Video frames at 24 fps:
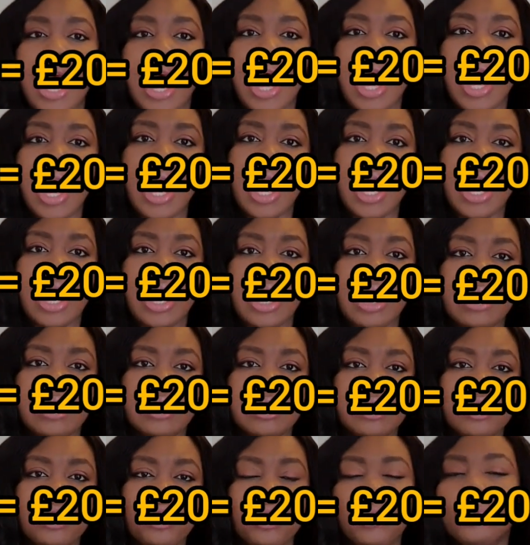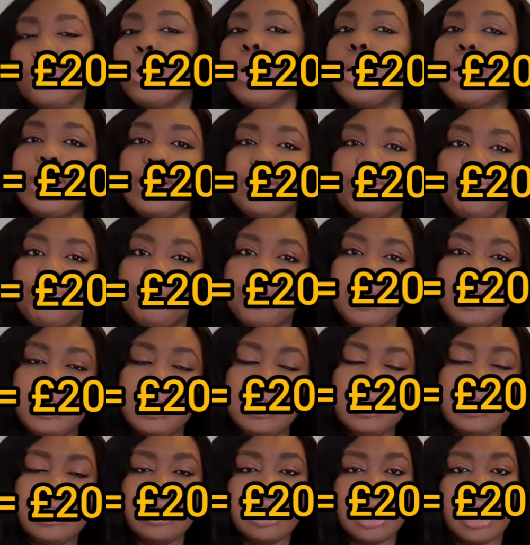And your
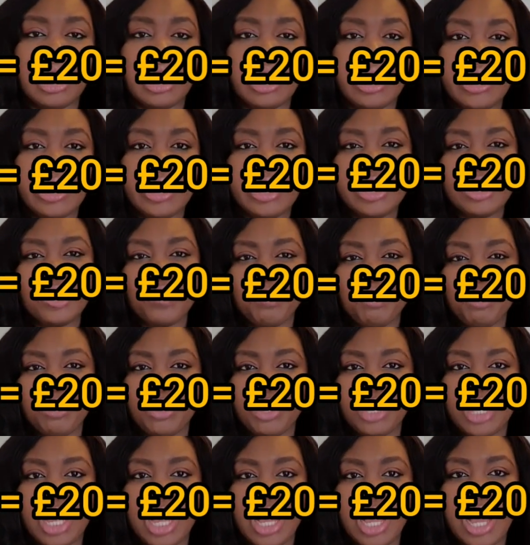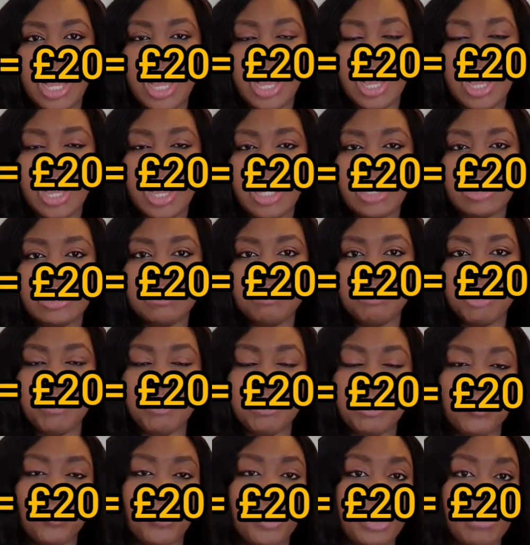toiletries, let's put that at maybe
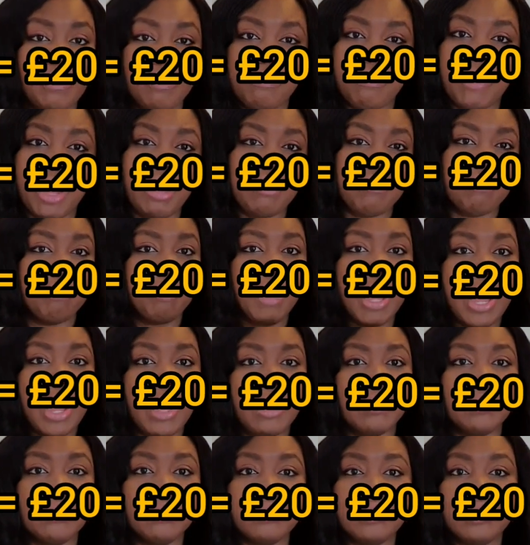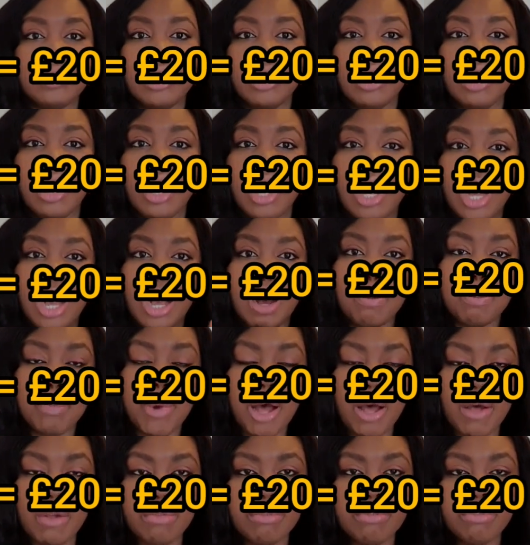£25 a
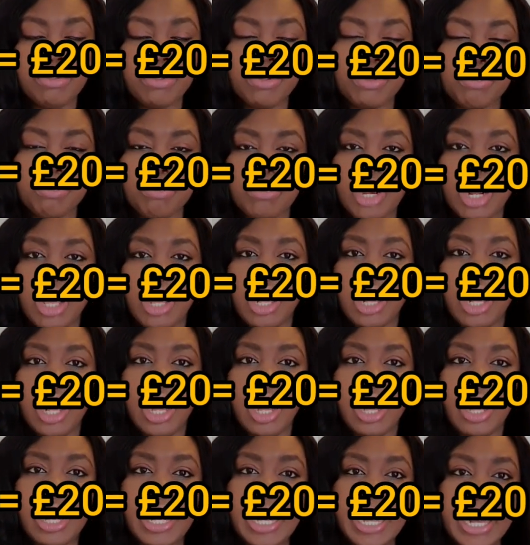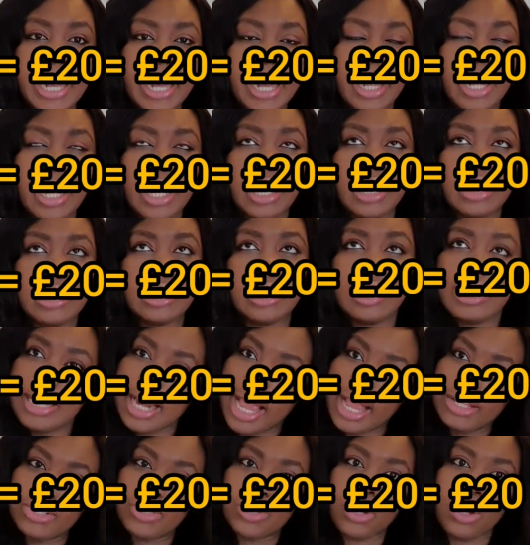month. The
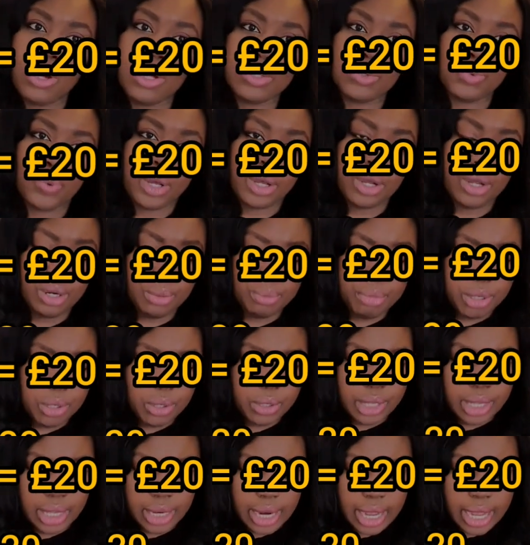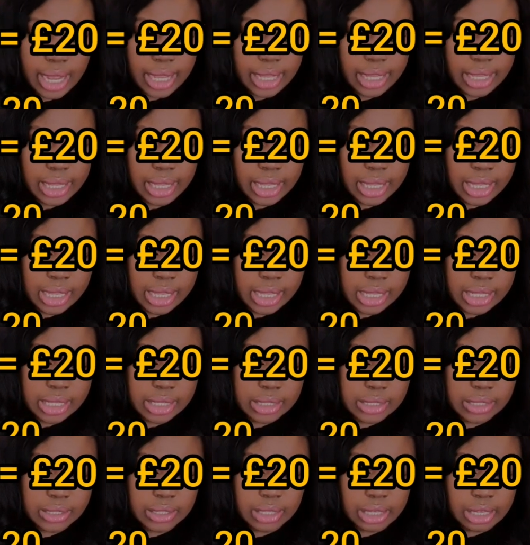next cost we're going to be looking at
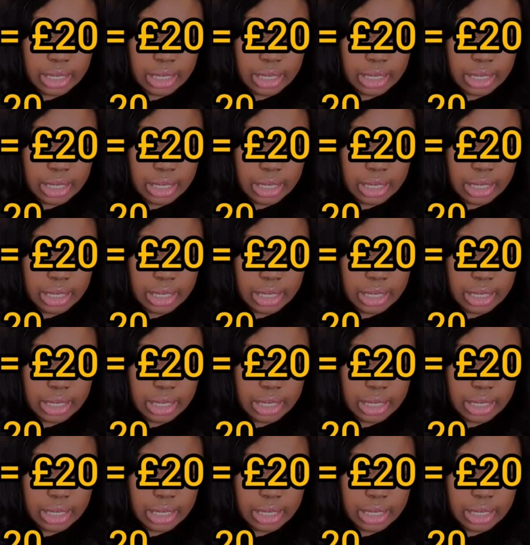is